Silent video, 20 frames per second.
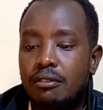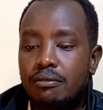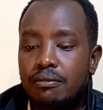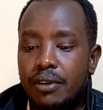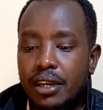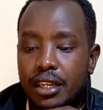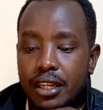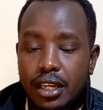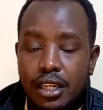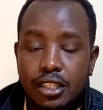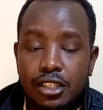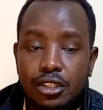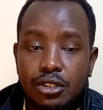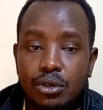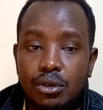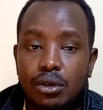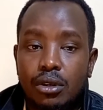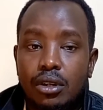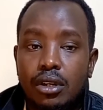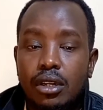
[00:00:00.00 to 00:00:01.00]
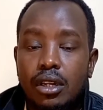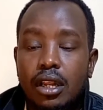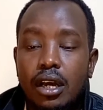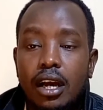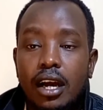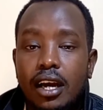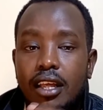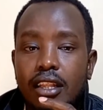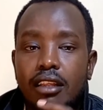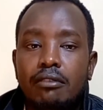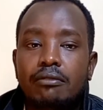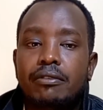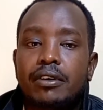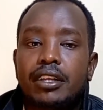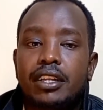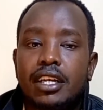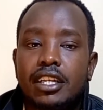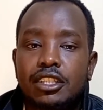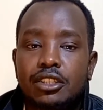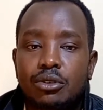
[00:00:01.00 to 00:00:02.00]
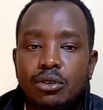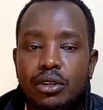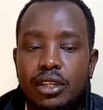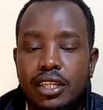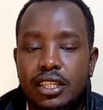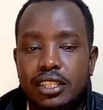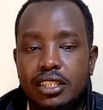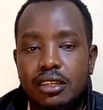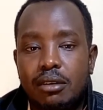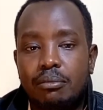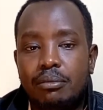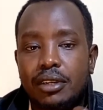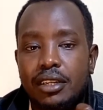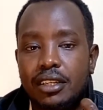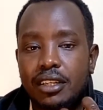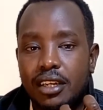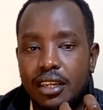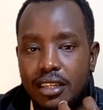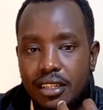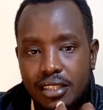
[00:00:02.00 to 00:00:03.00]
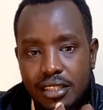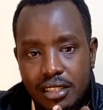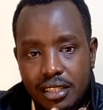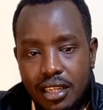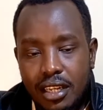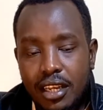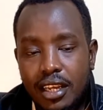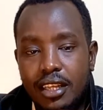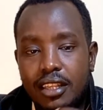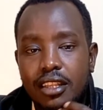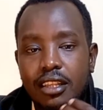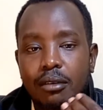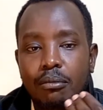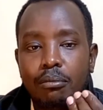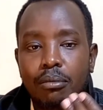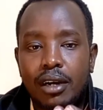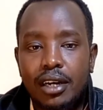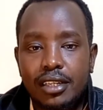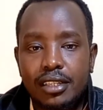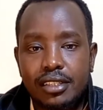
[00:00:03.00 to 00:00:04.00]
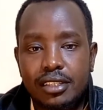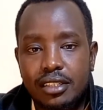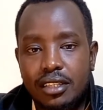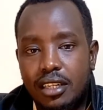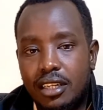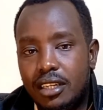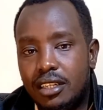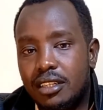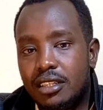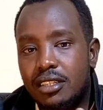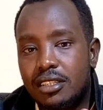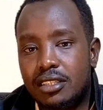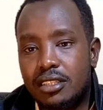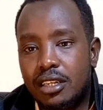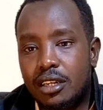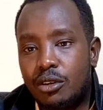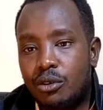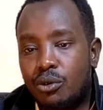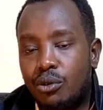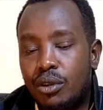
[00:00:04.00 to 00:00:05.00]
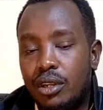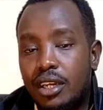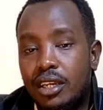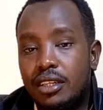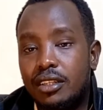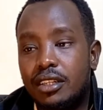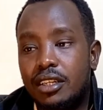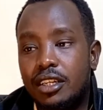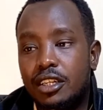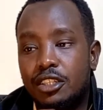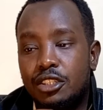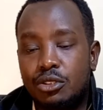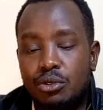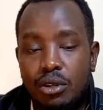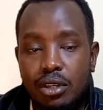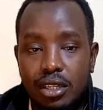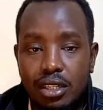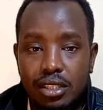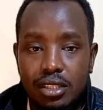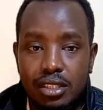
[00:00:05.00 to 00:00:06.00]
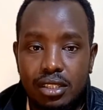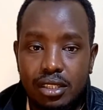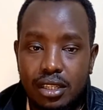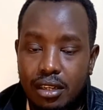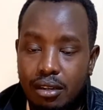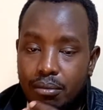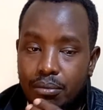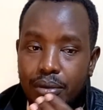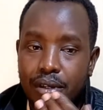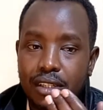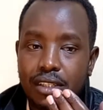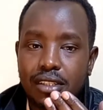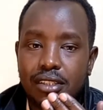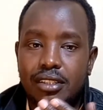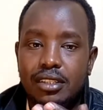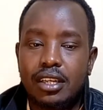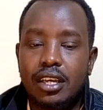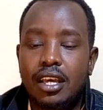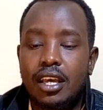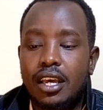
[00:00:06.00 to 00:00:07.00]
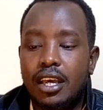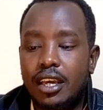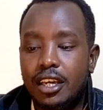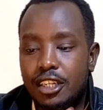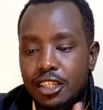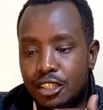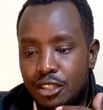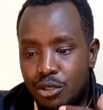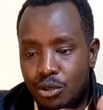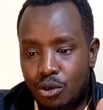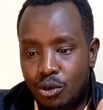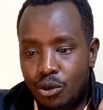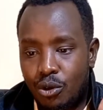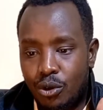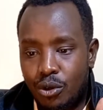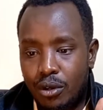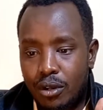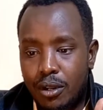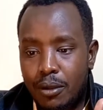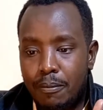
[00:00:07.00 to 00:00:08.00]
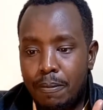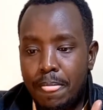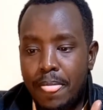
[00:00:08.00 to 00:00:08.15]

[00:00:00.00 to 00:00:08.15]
other financial intermediaries like the banks, like the SACCO, like the insurance companies, and so on,